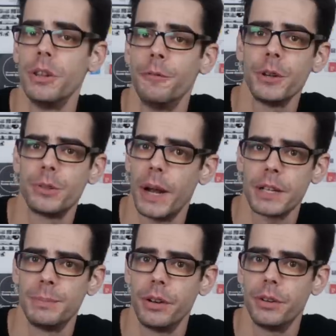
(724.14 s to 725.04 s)
the first
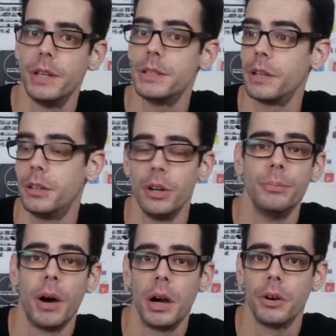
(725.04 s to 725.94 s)
Rex model is a good
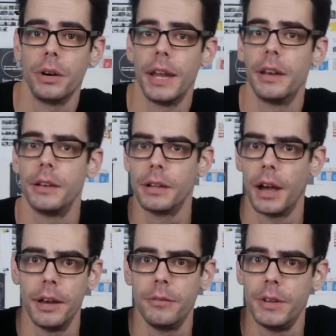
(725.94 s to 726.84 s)
model. It
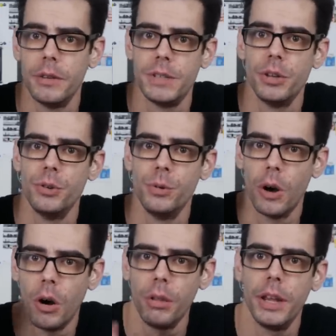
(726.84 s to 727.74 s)
kind of gives you
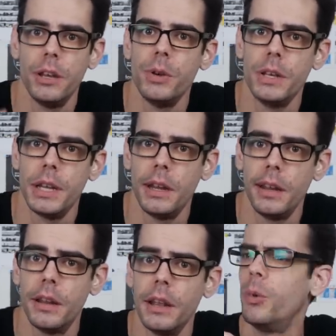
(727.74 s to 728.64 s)
all that you would
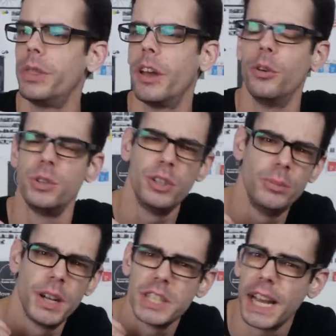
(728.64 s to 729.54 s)
need without too
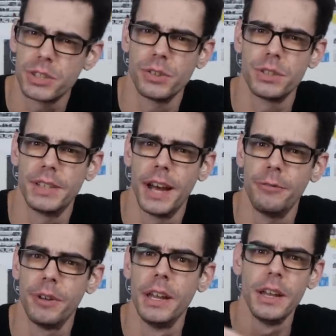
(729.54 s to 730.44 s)
much extra
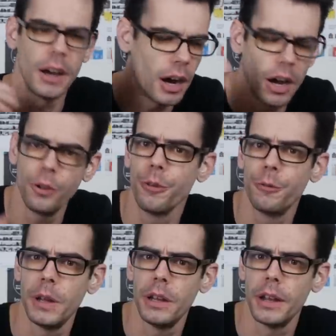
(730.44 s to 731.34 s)
stuff. 100
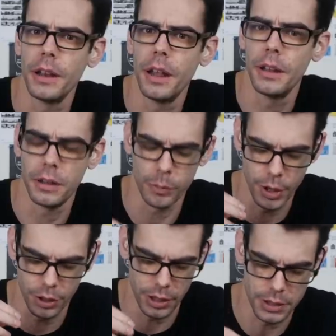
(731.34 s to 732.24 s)
feet in it, the
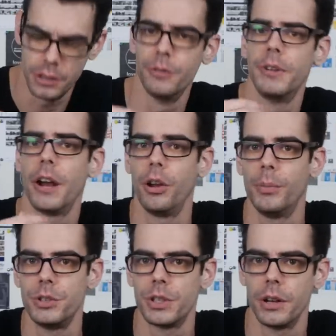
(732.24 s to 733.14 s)
ability to do
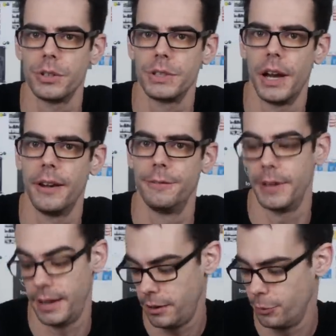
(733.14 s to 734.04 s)
variable shutter stuff,
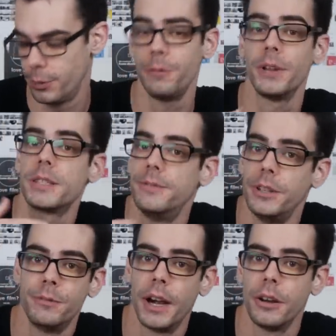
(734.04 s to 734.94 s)
a reflex
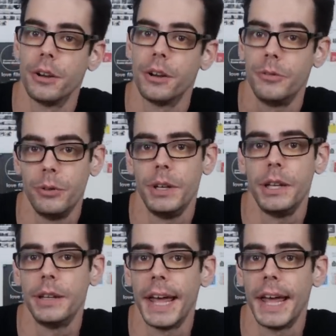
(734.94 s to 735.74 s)
viewfinder if you need